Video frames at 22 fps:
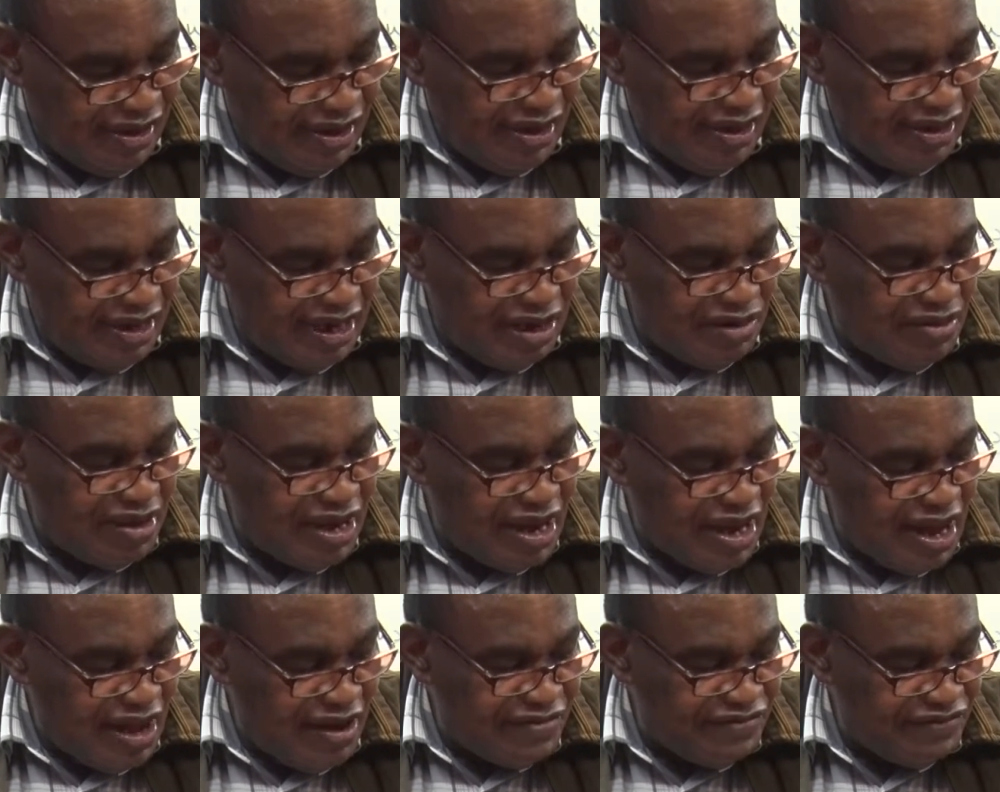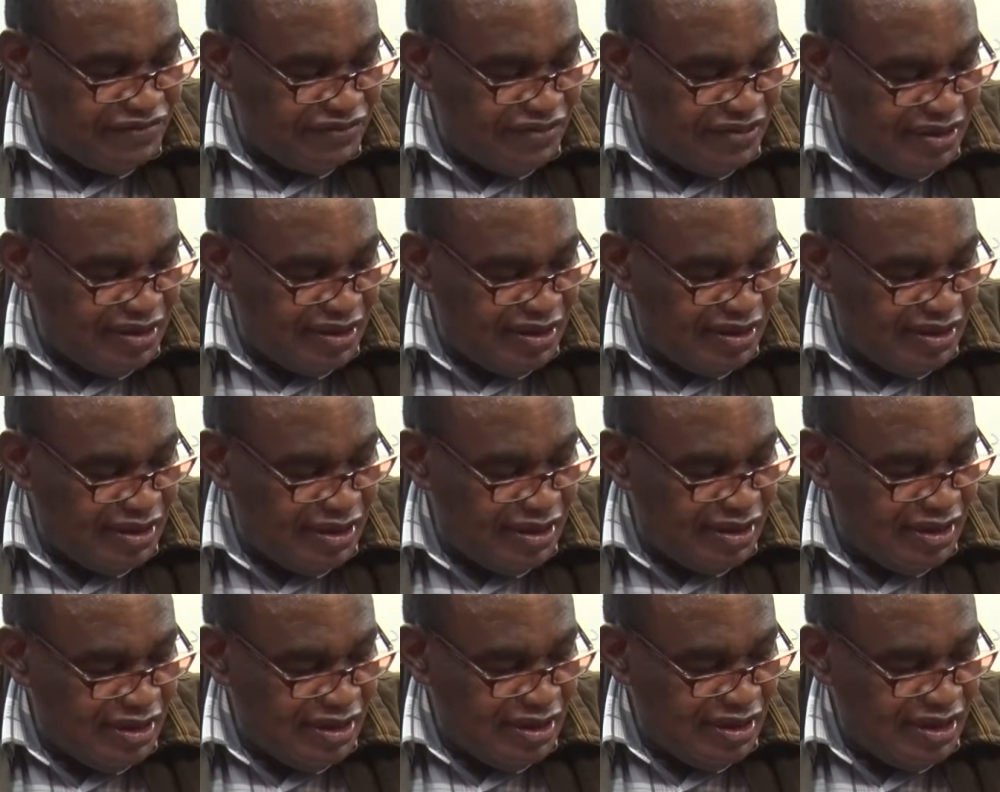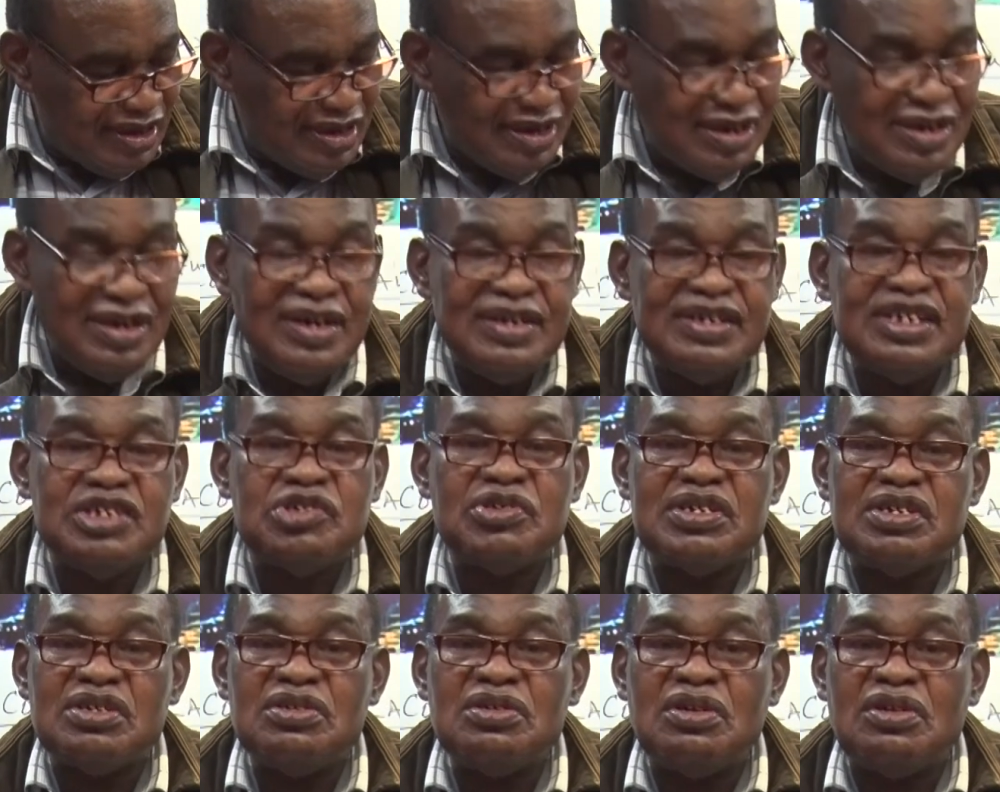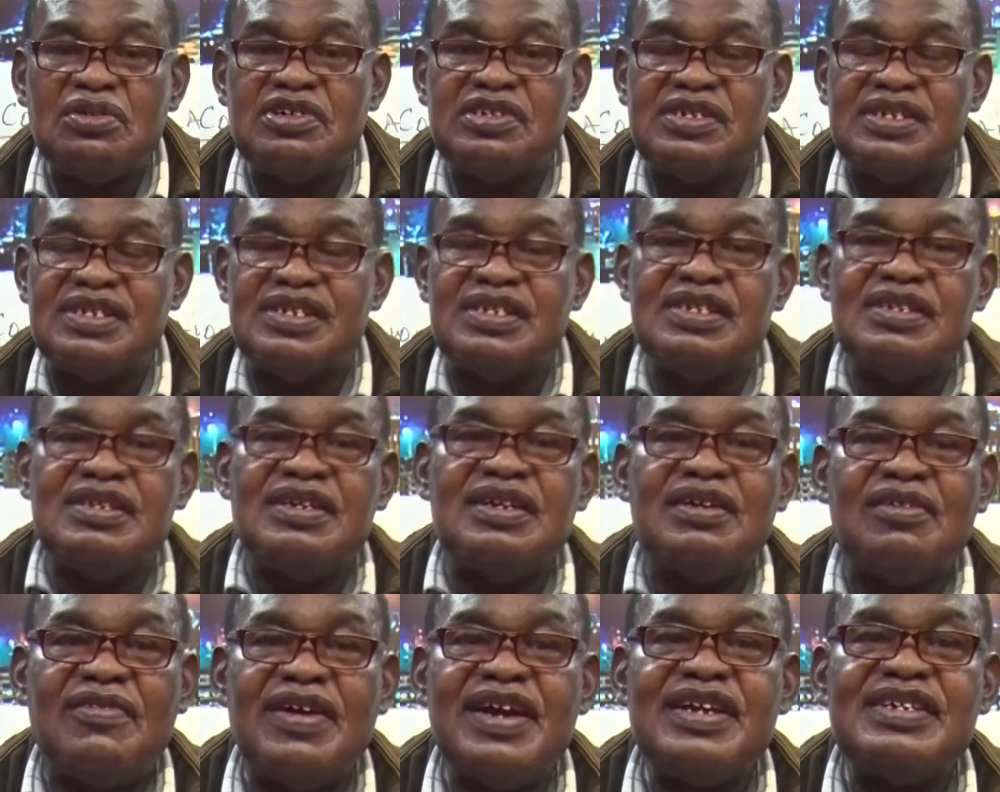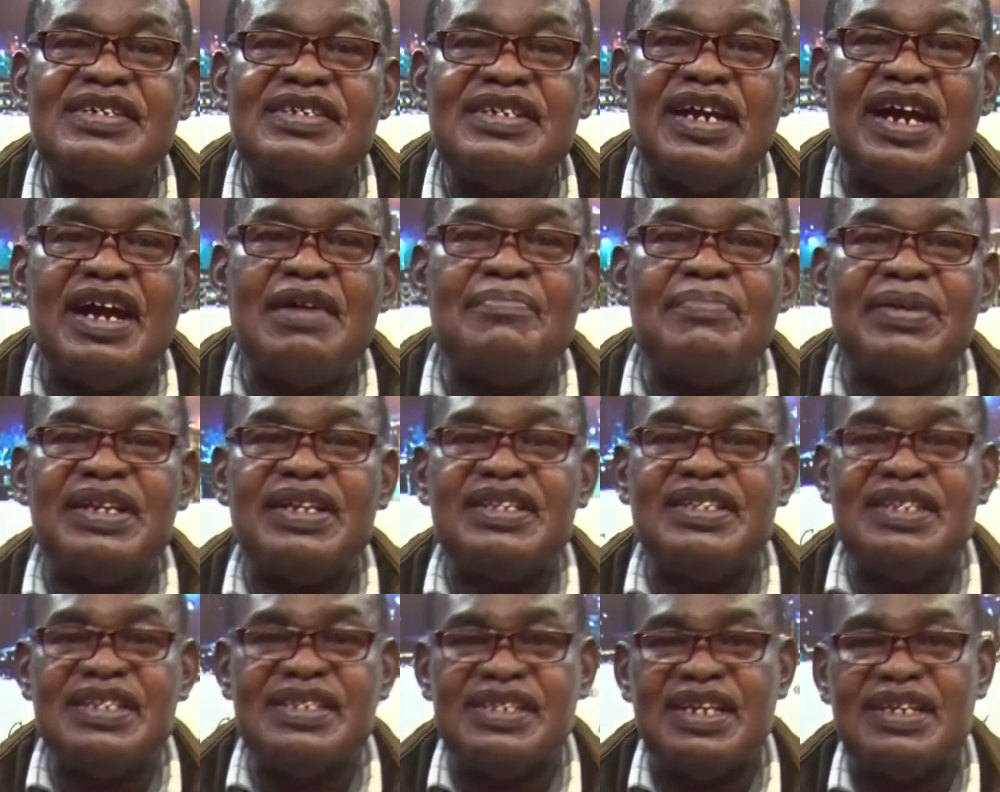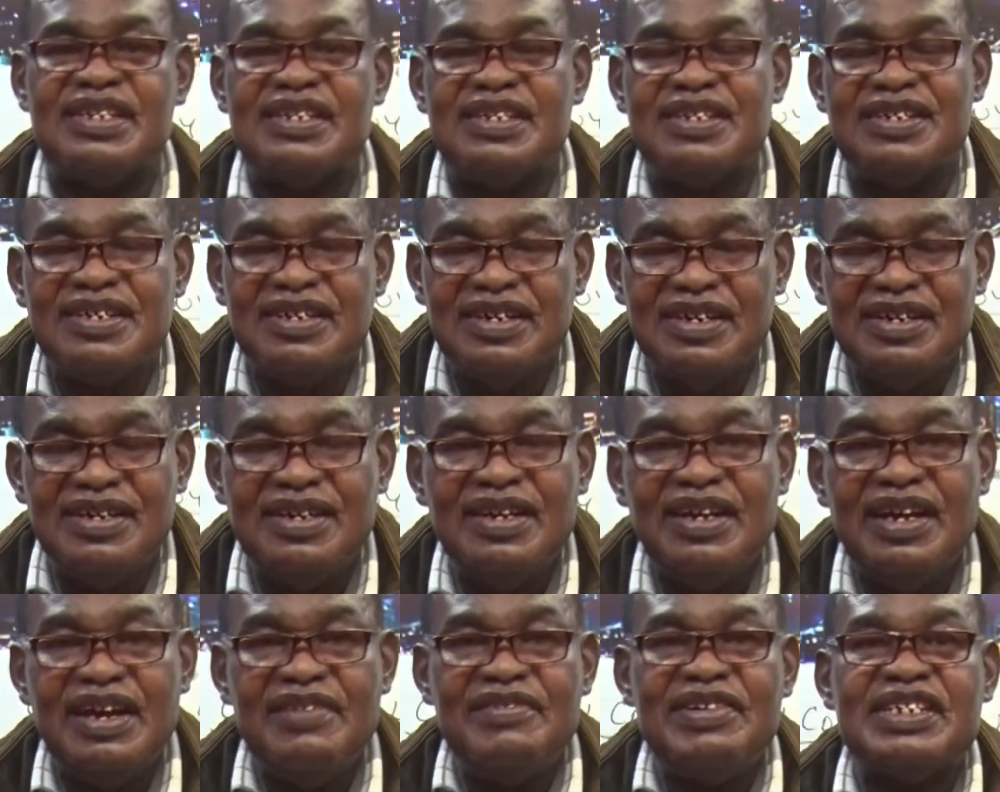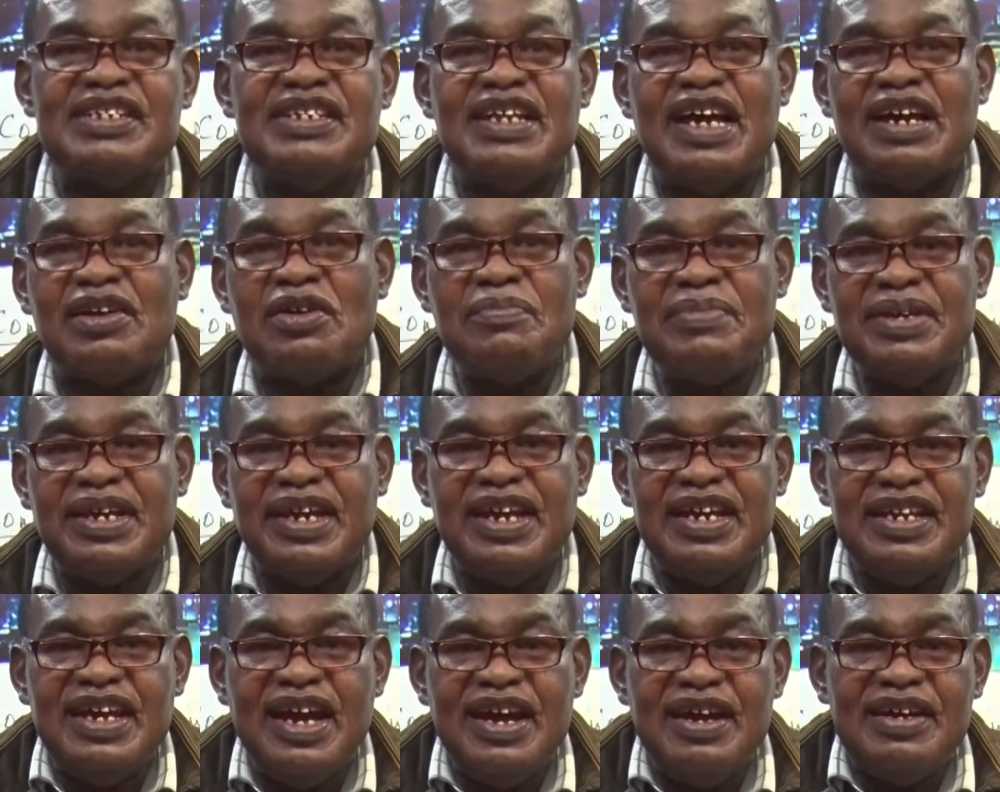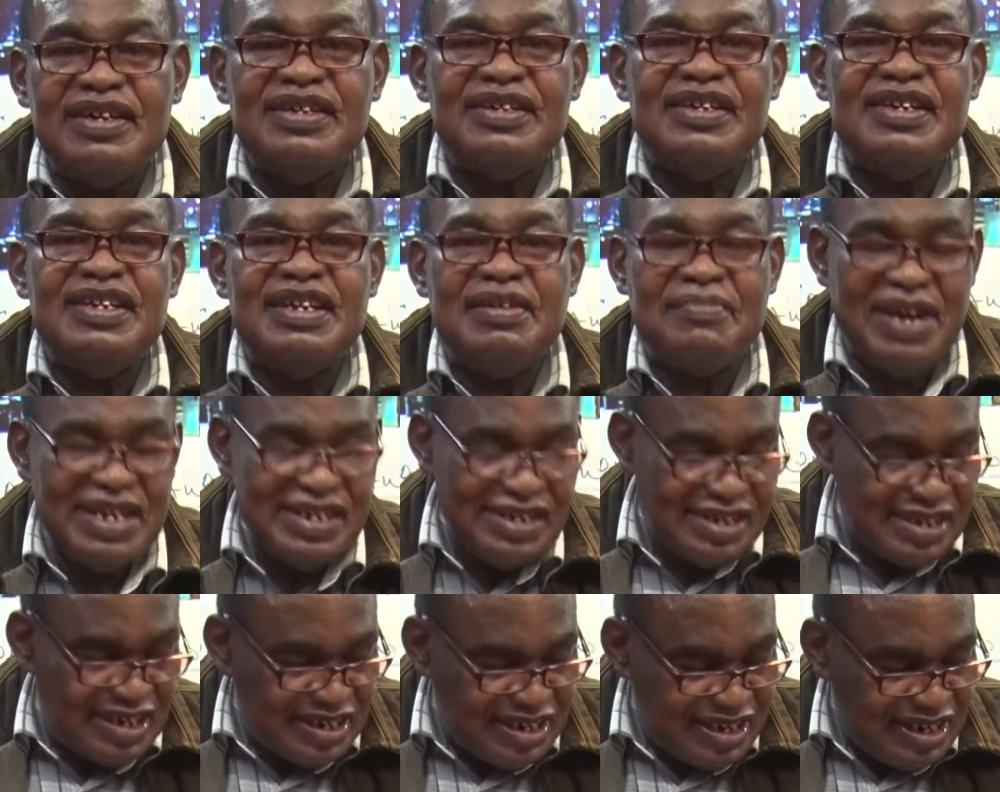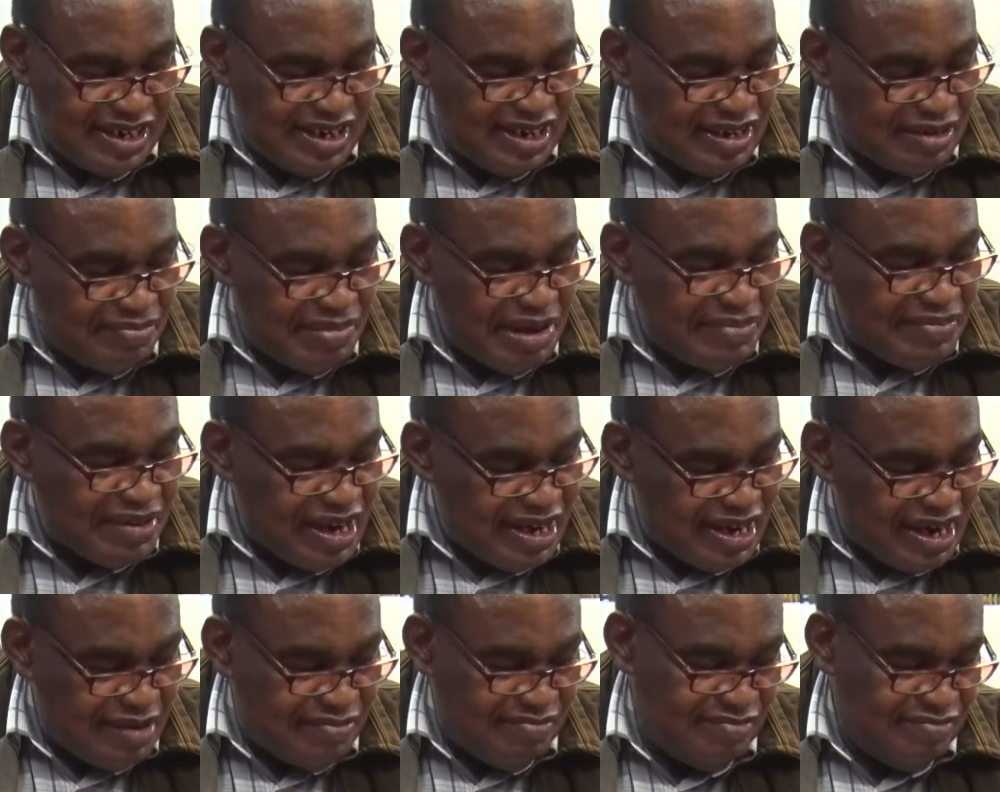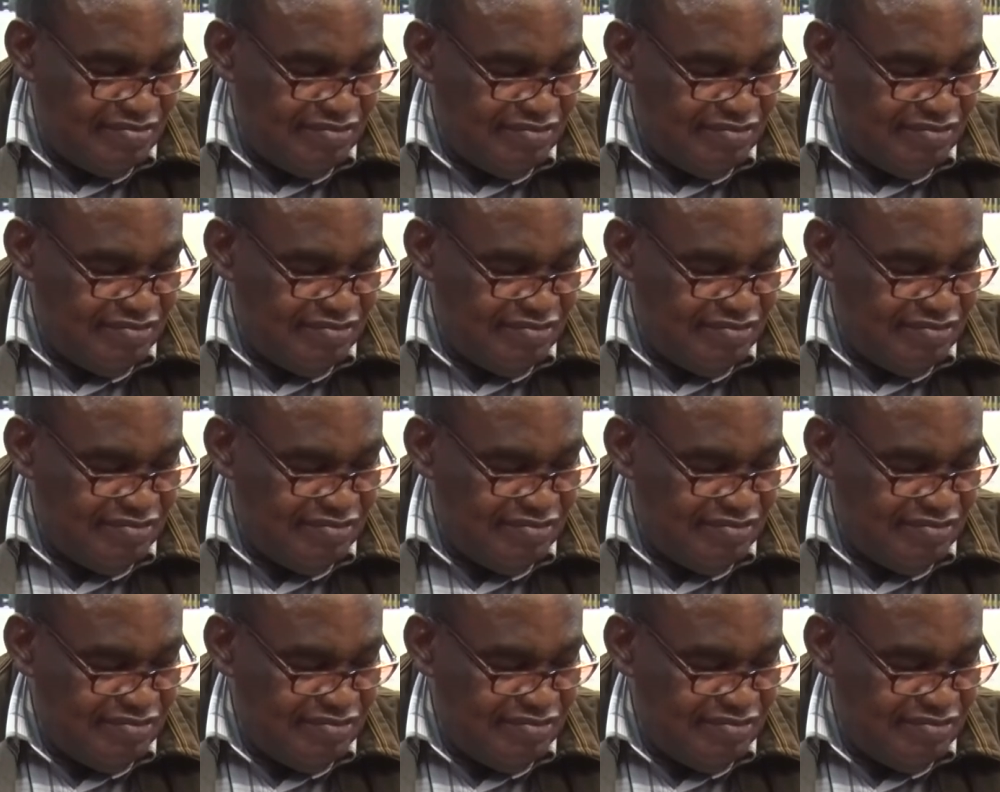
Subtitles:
Then we have situation clause. Where is the company registered? If it's Nairobi, Kenya, it must state in the memorandum.